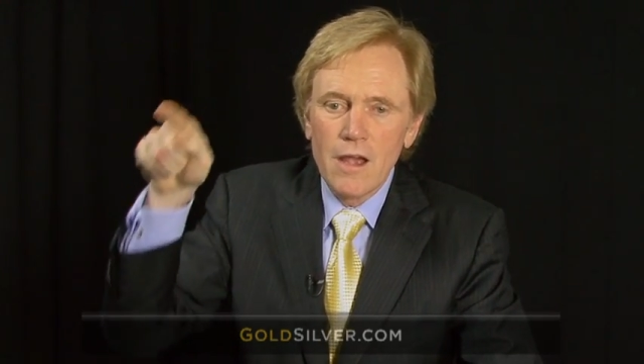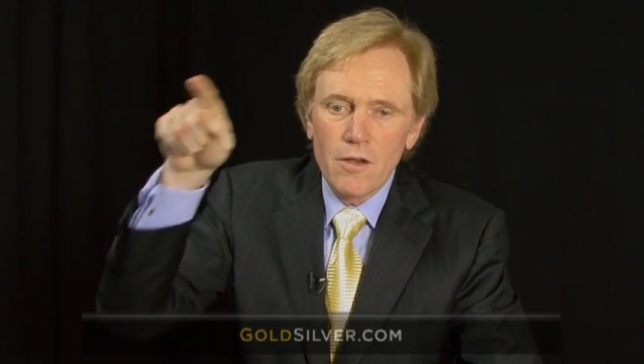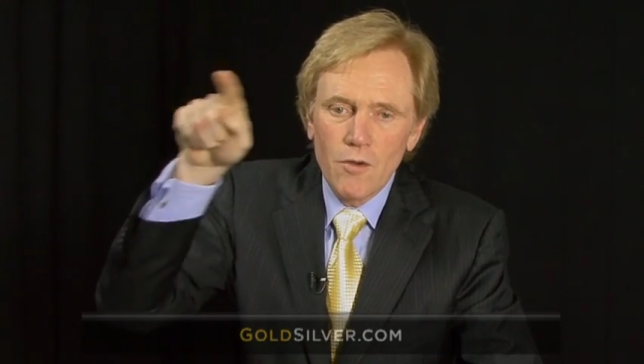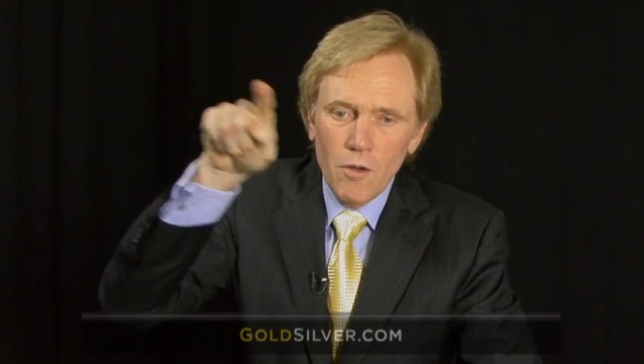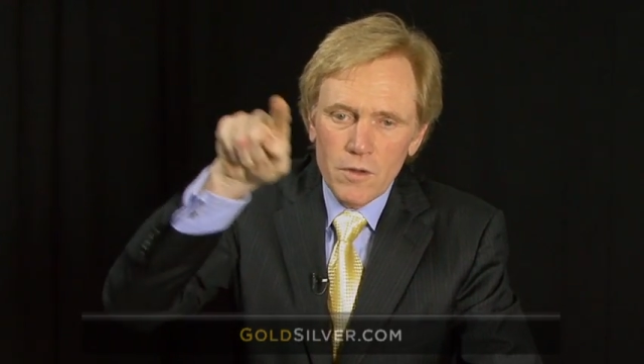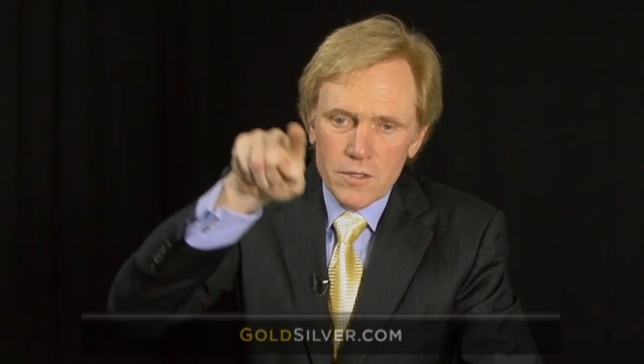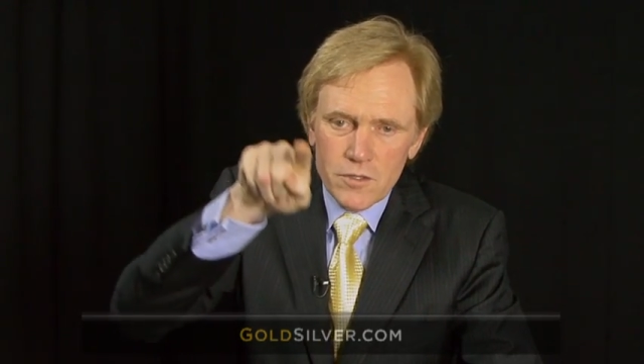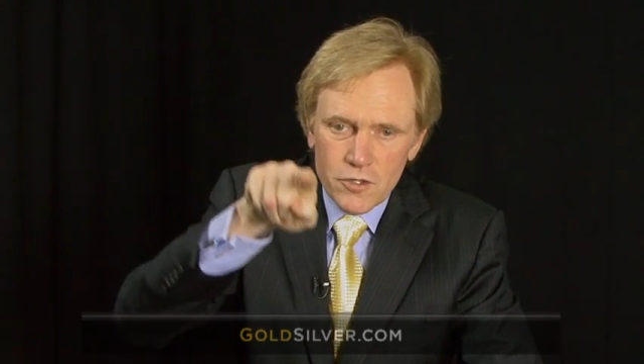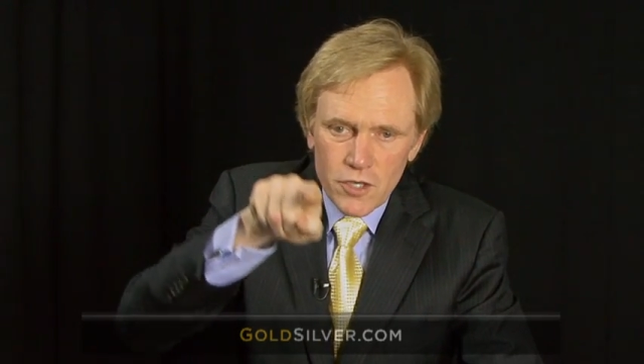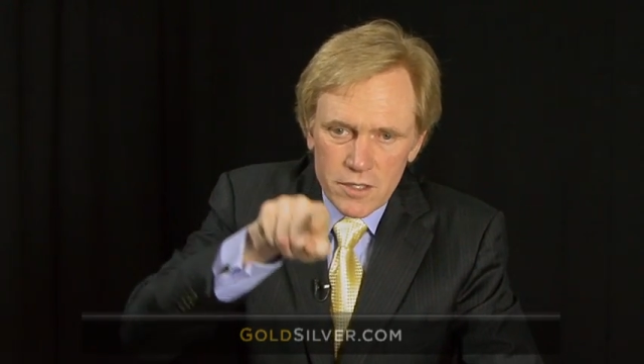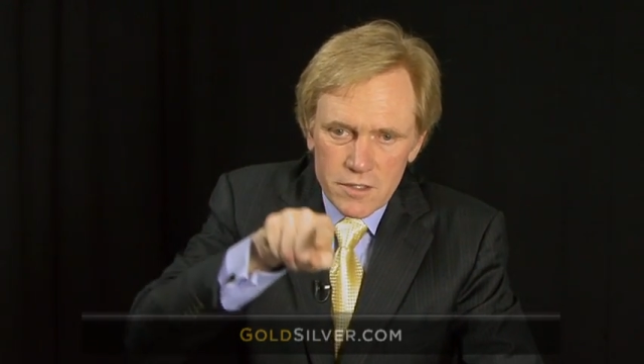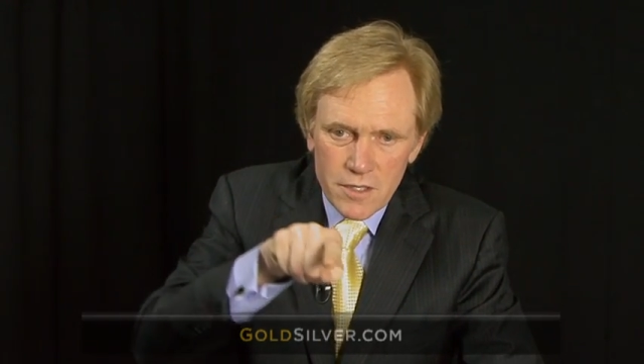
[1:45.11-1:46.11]
Gold is
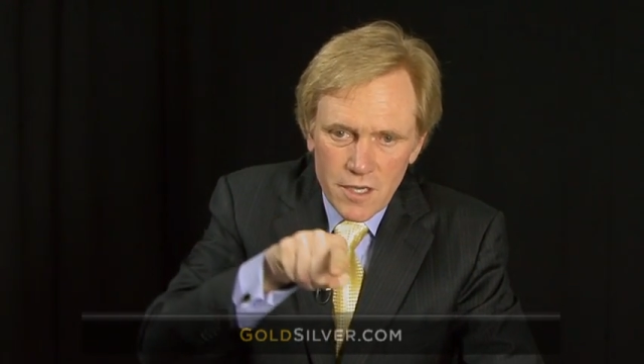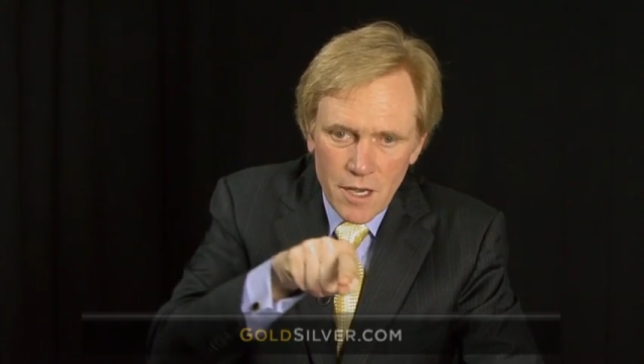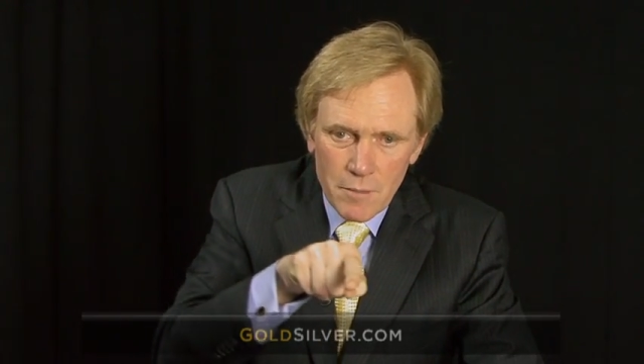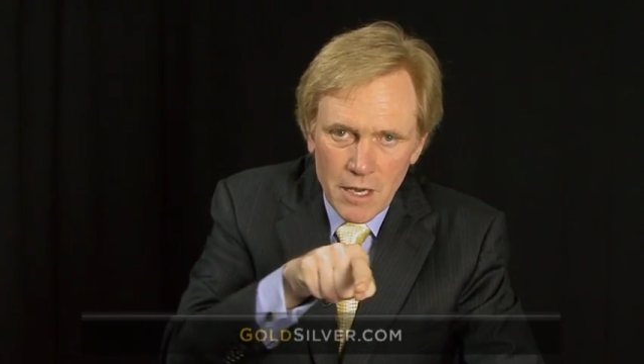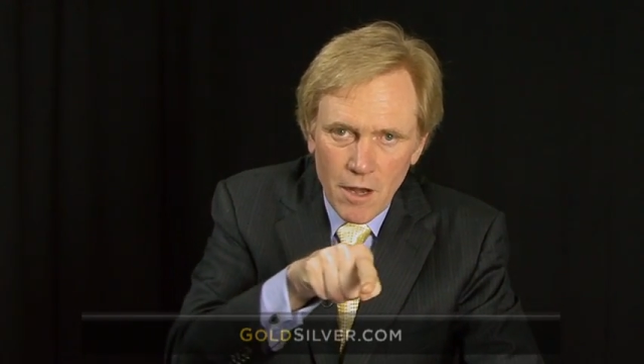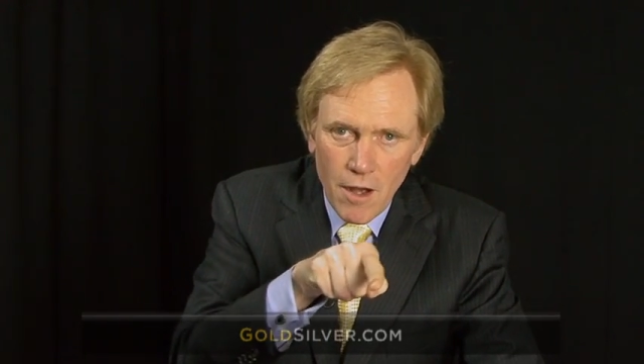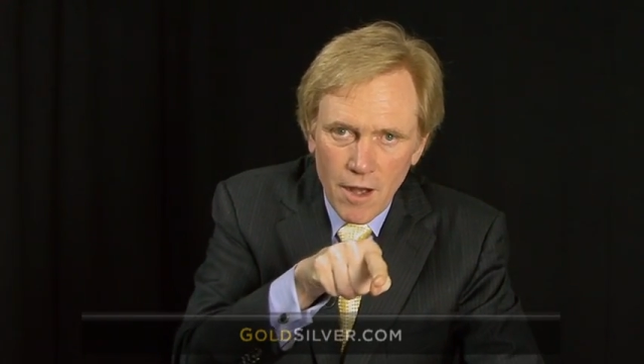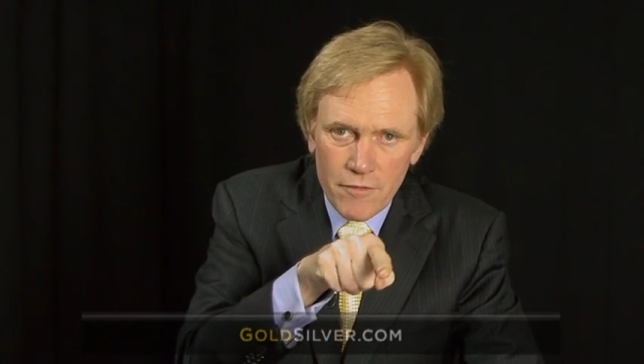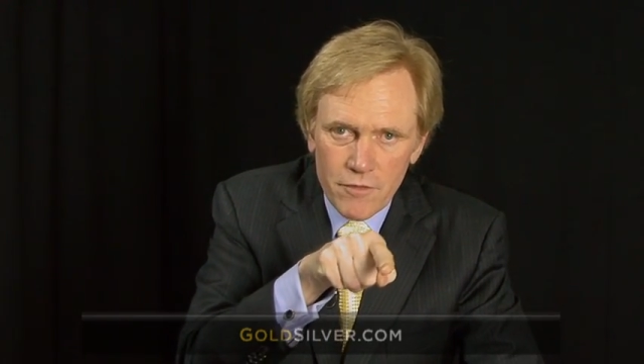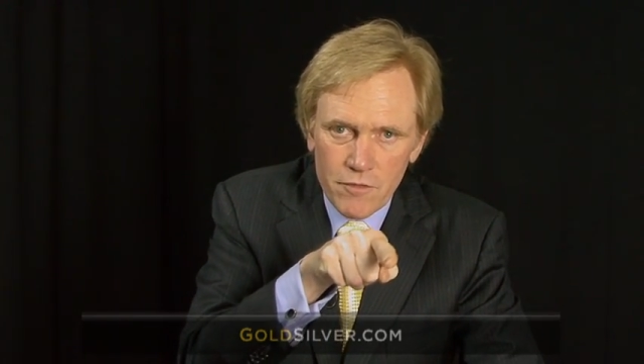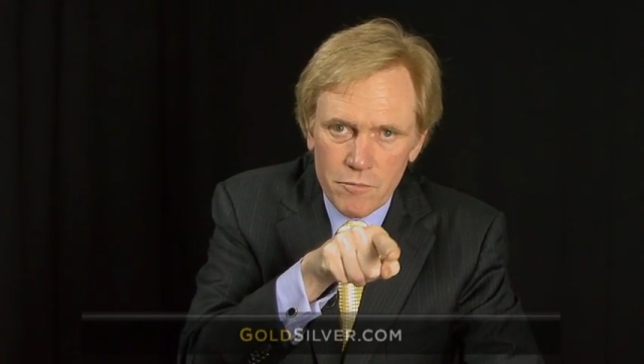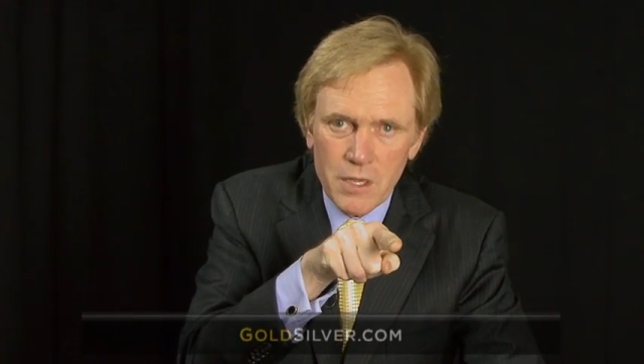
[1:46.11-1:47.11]
just coming
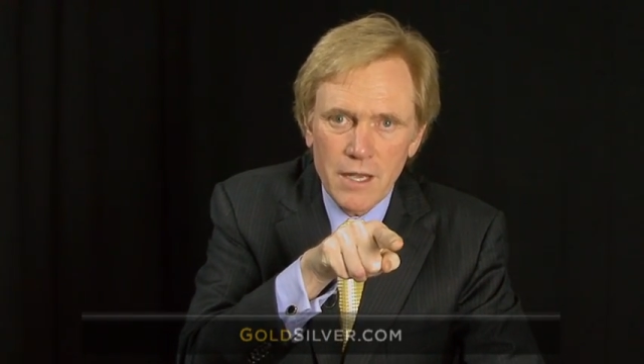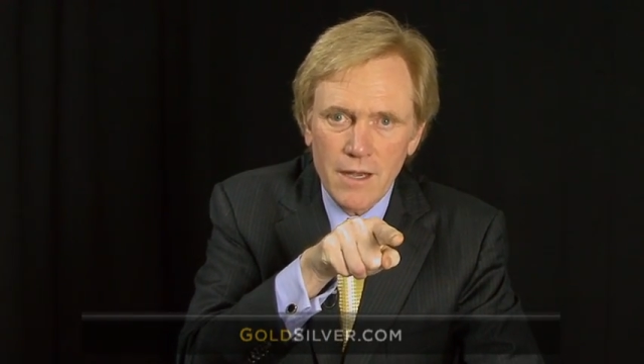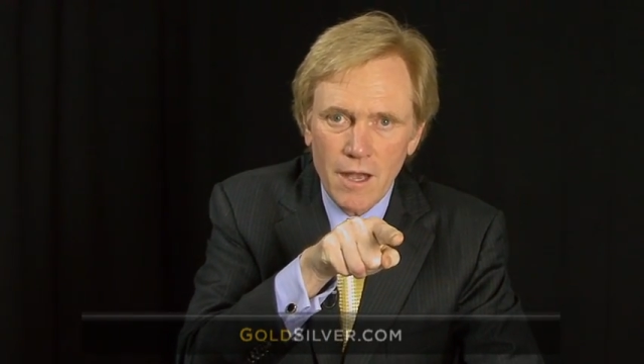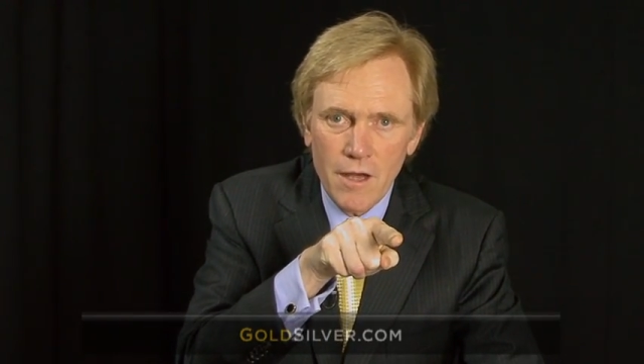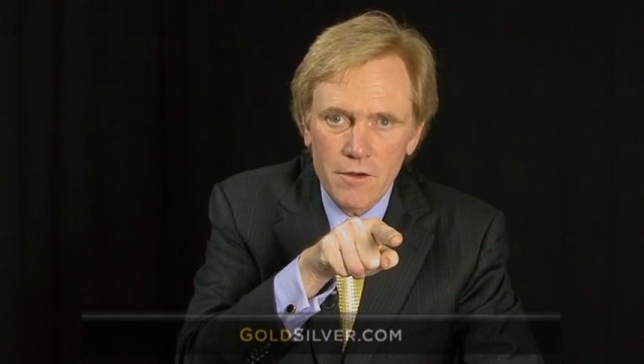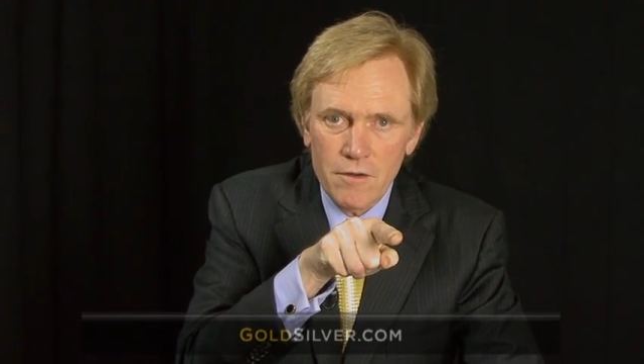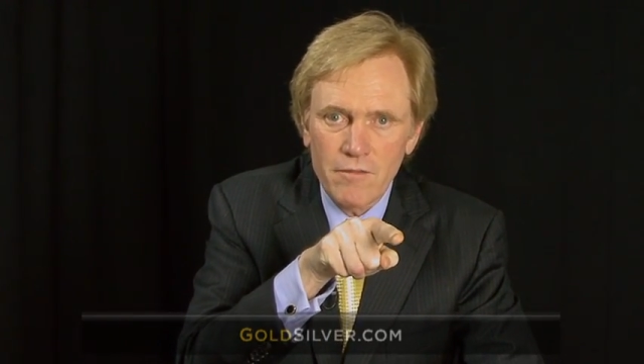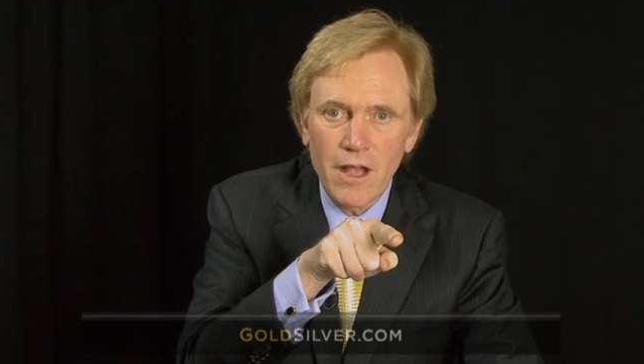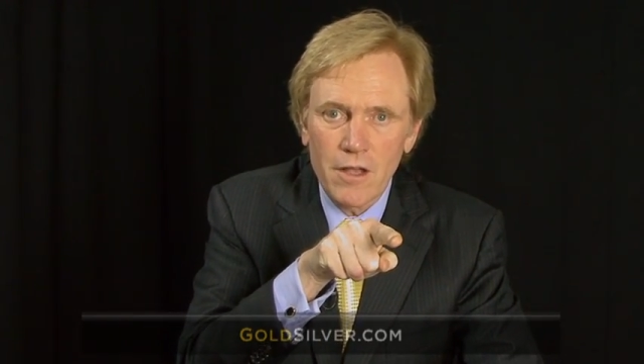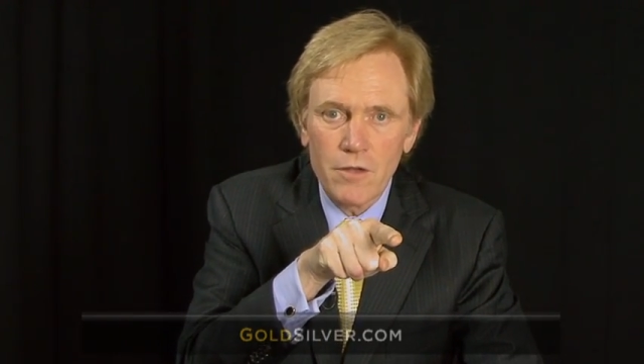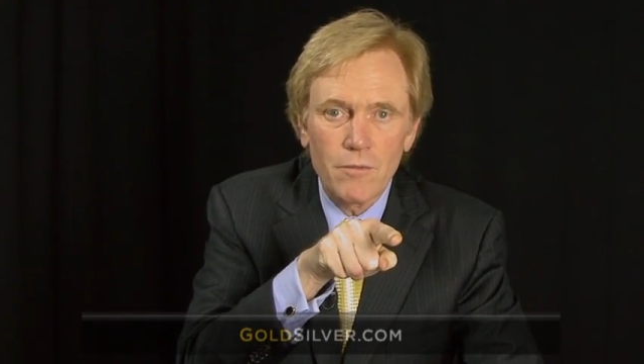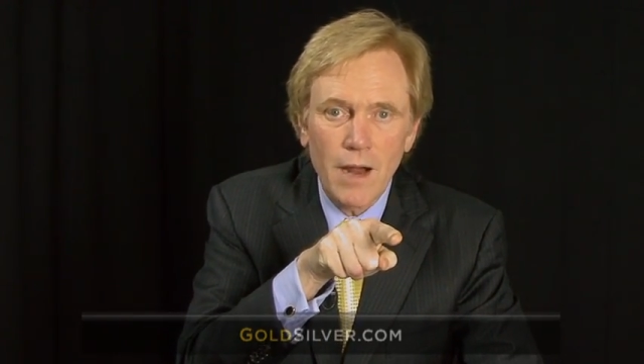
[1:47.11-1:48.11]
off of being
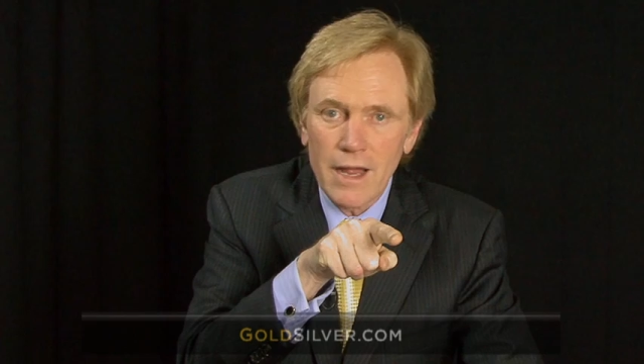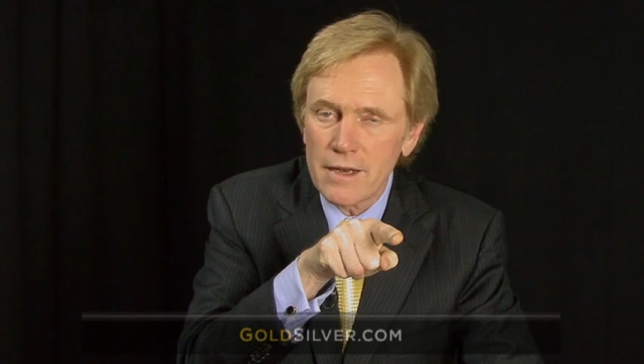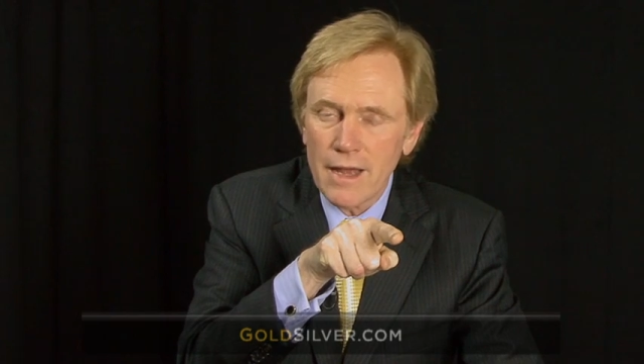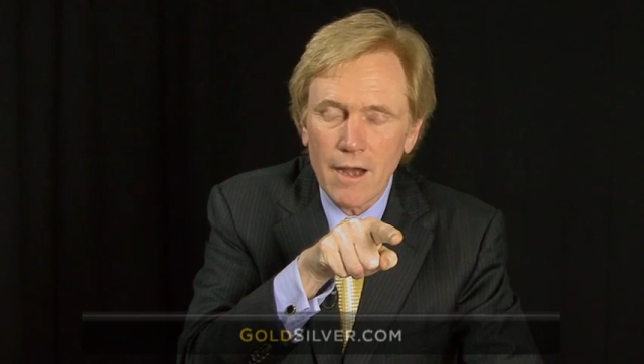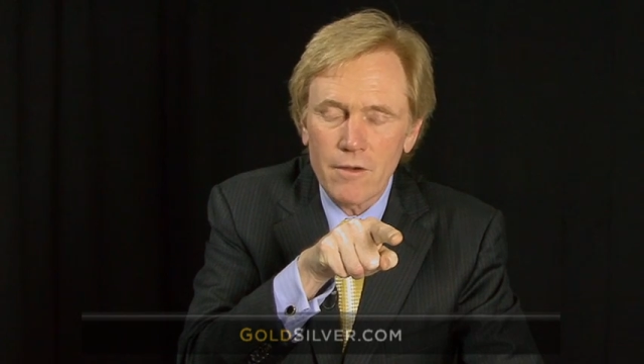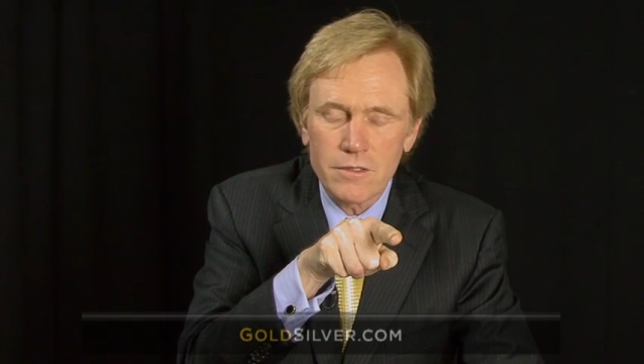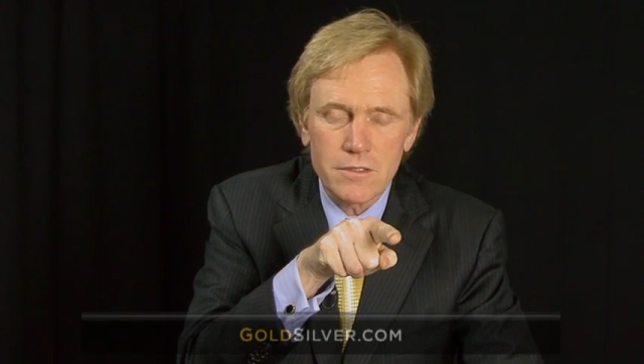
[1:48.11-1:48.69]
undervalued right now.